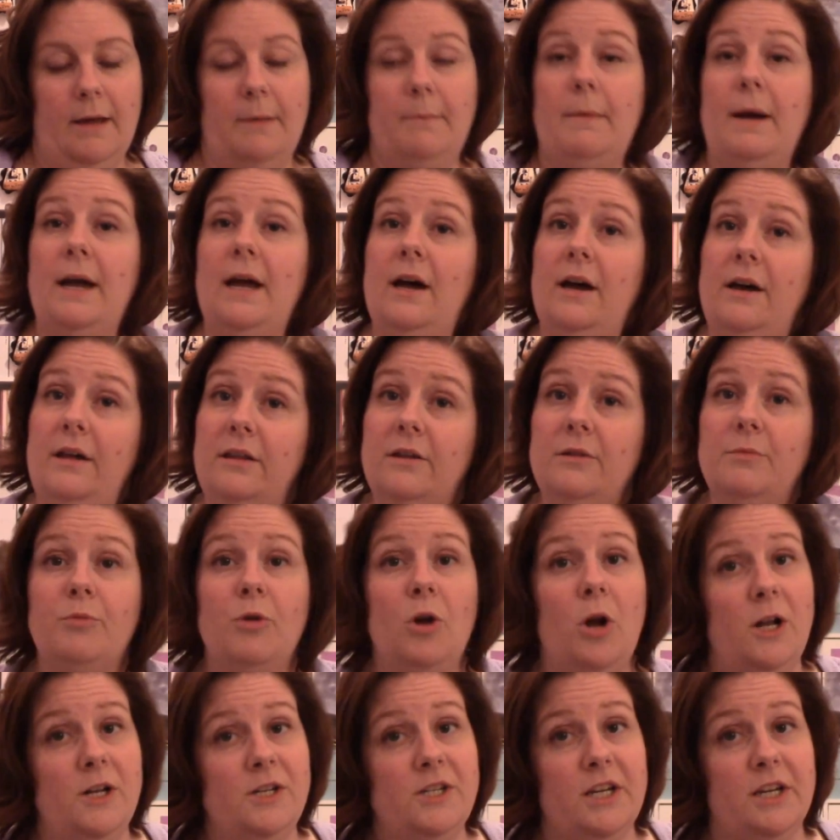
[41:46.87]
My other
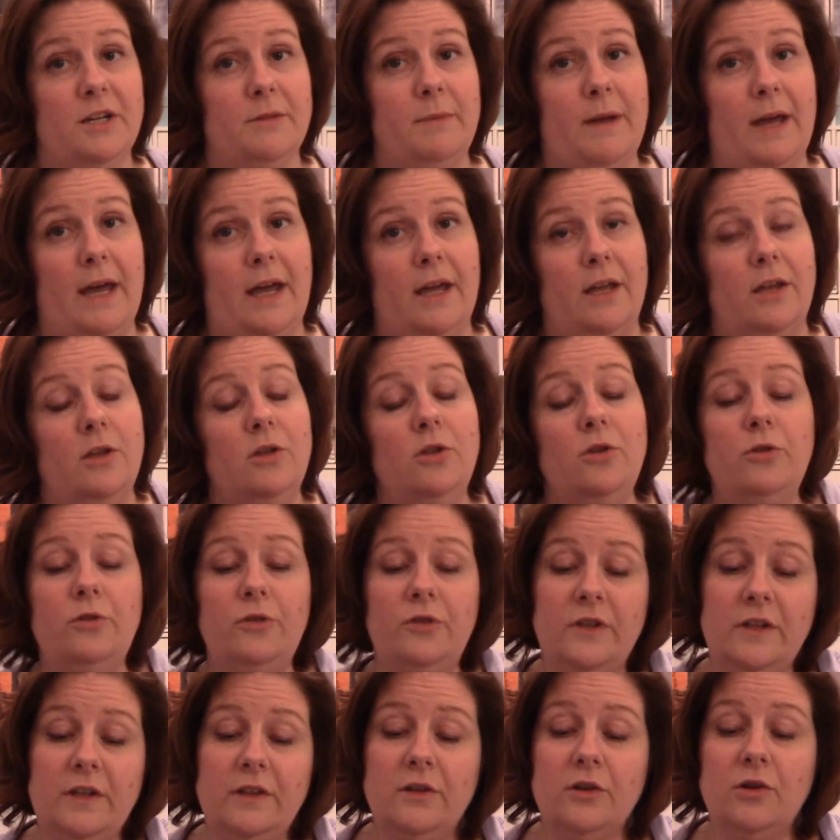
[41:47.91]
project bag
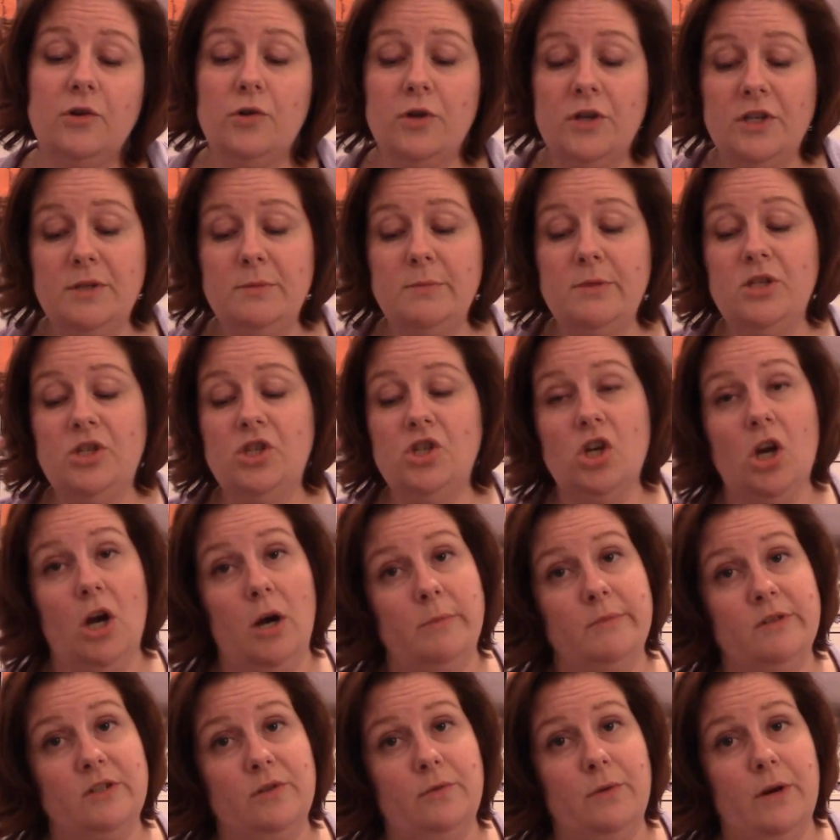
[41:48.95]
using the Christmas
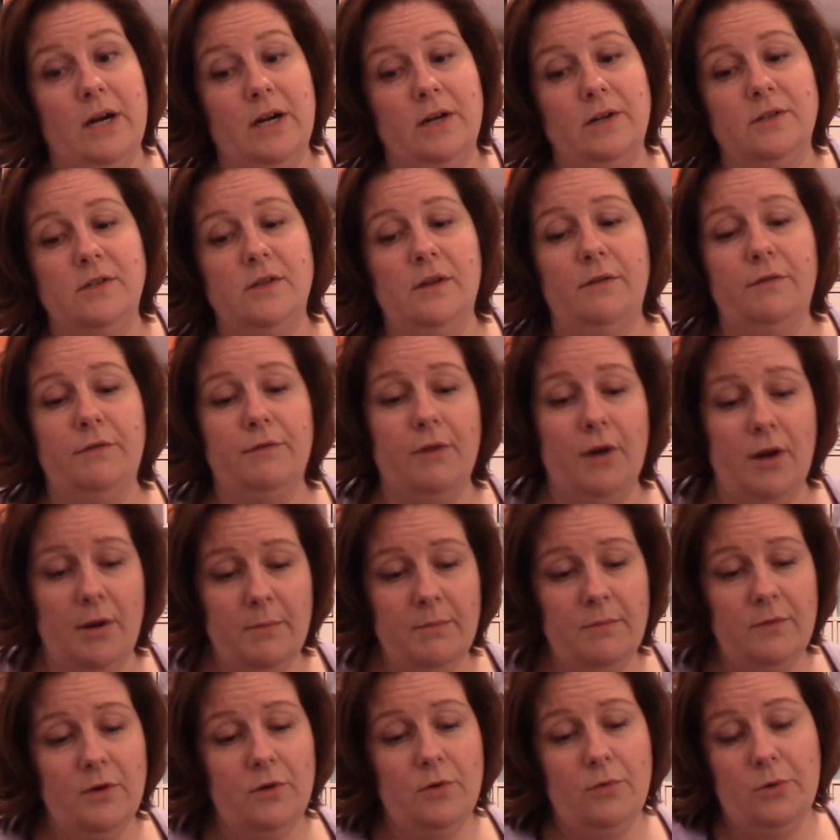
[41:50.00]
charm squares
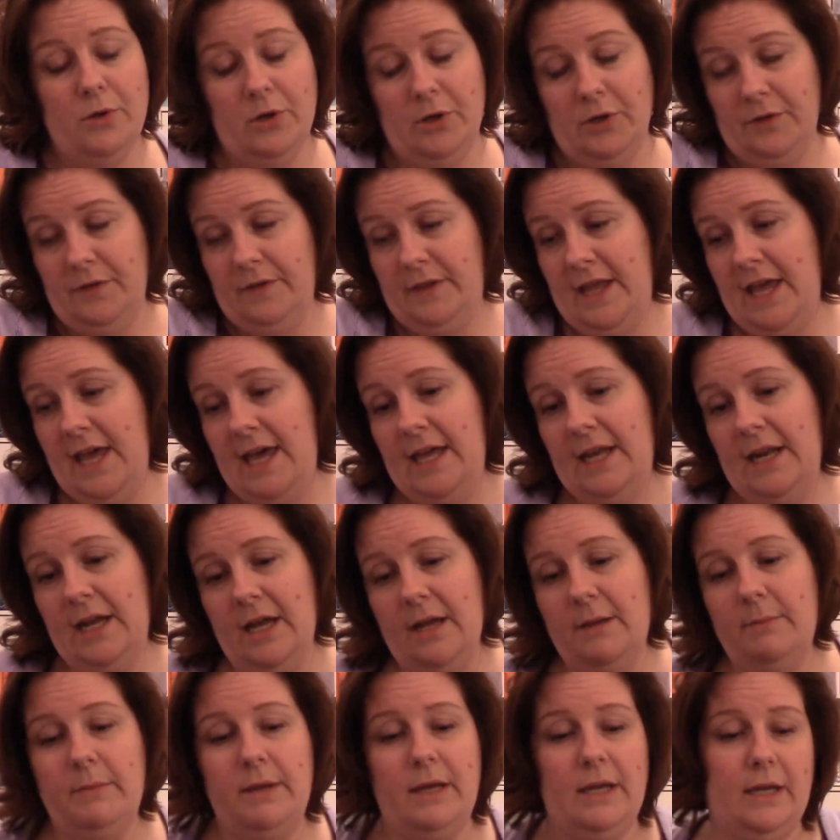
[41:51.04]
from the quilt that
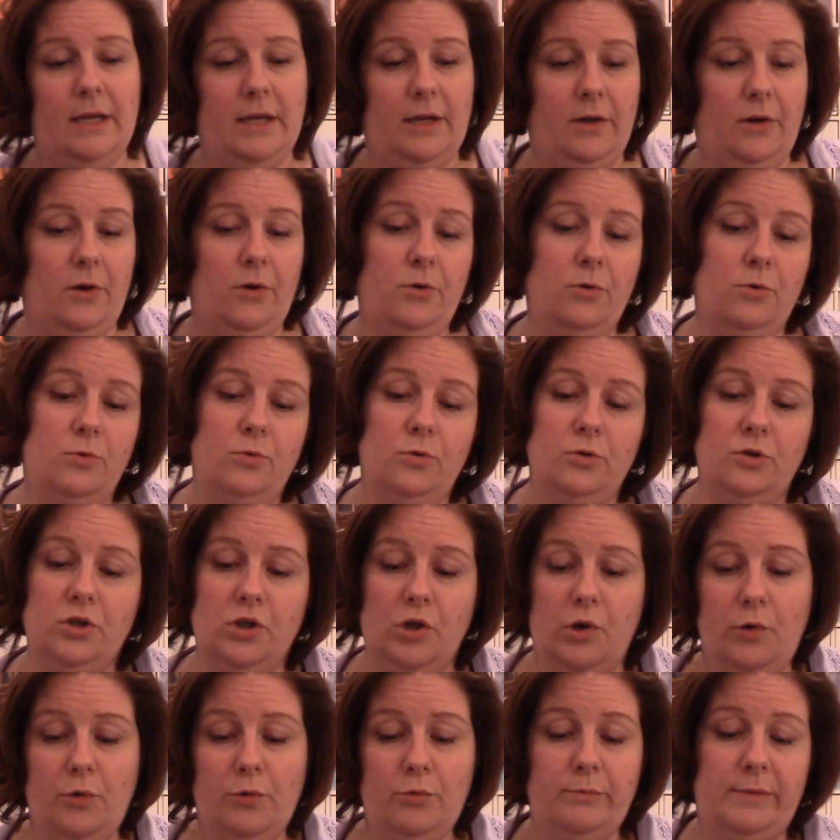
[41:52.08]
I made oh
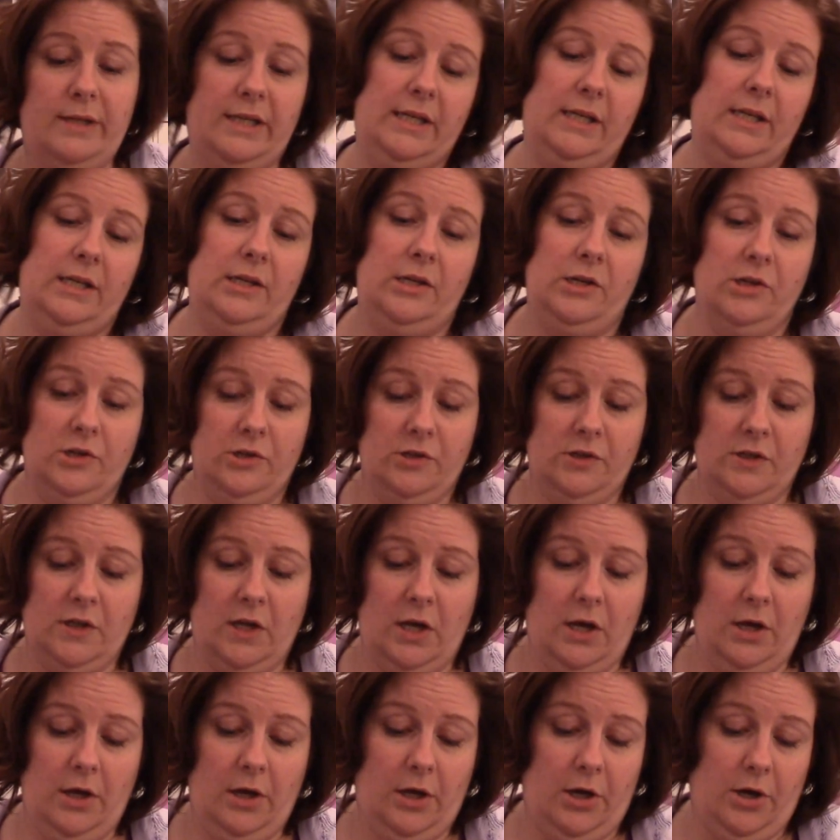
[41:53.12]
so many years
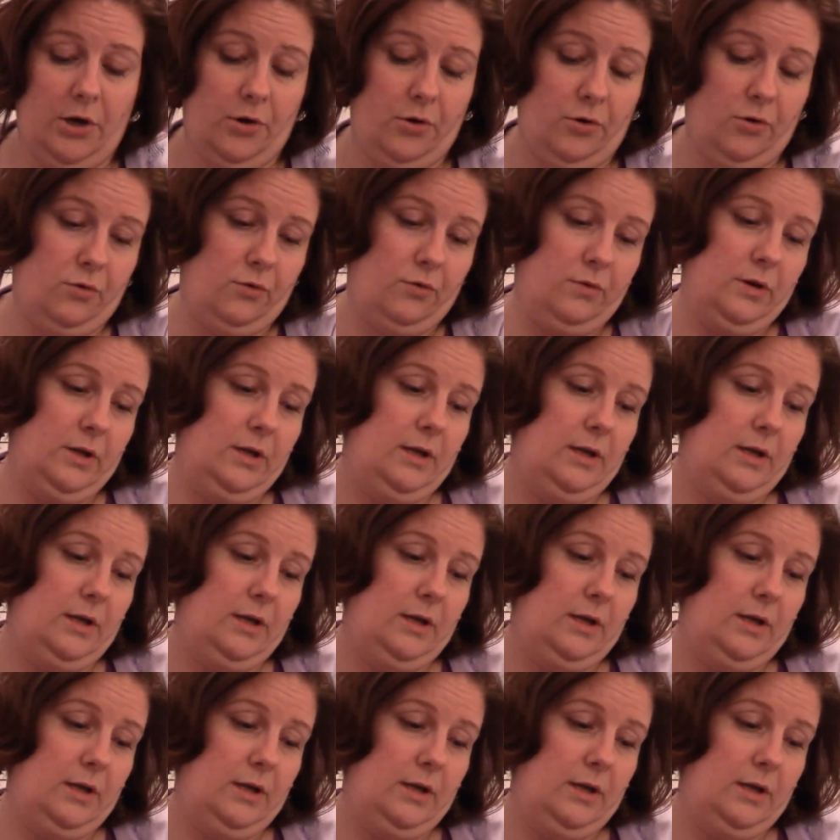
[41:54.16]
ago.